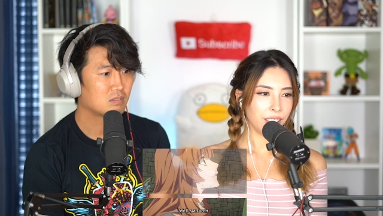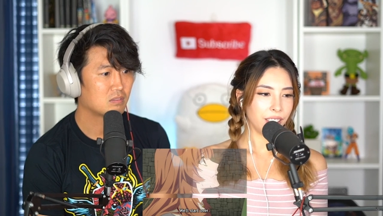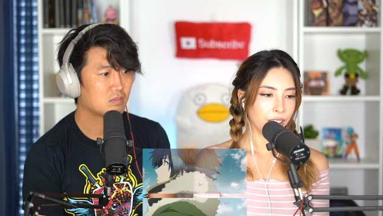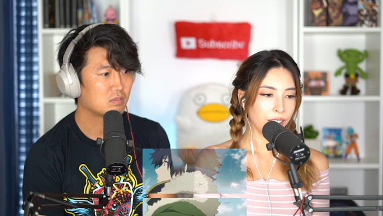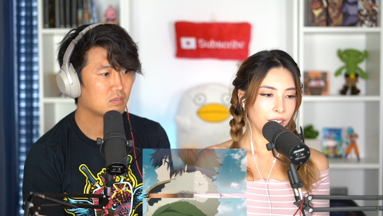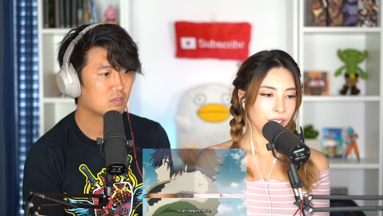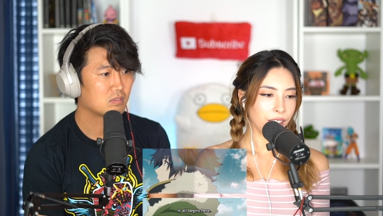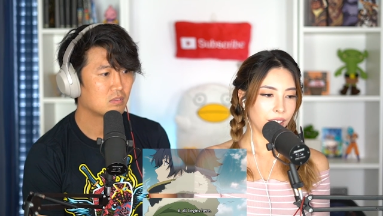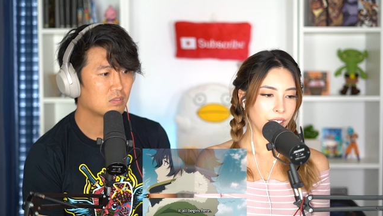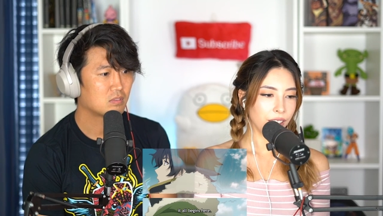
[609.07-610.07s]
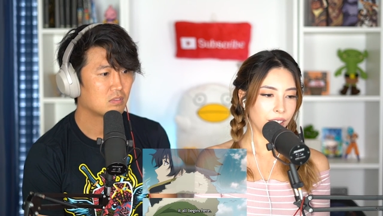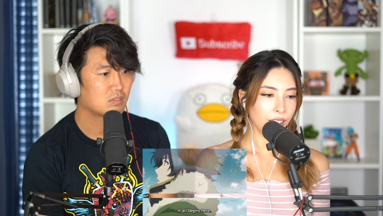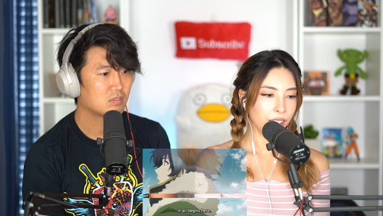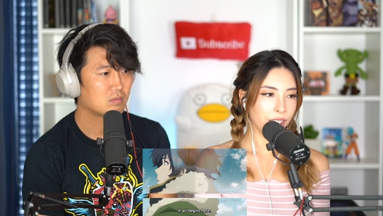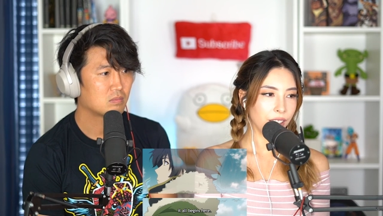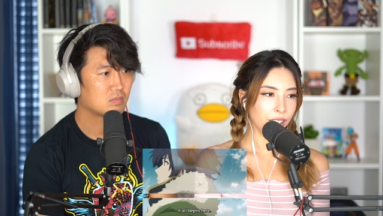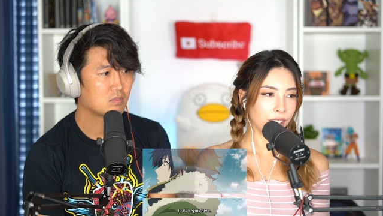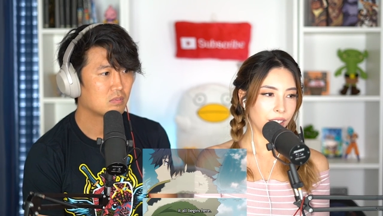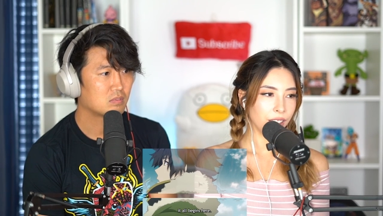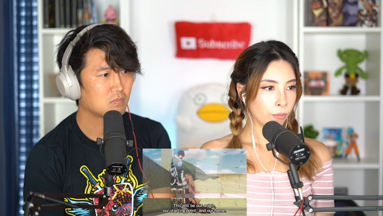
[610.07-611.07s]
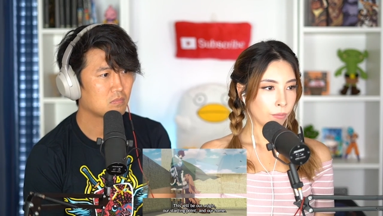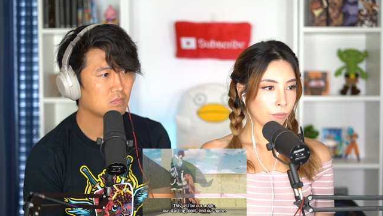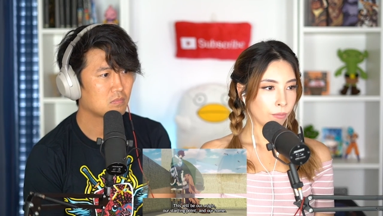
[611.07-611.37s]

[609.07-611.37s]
No one is speaking in this clip.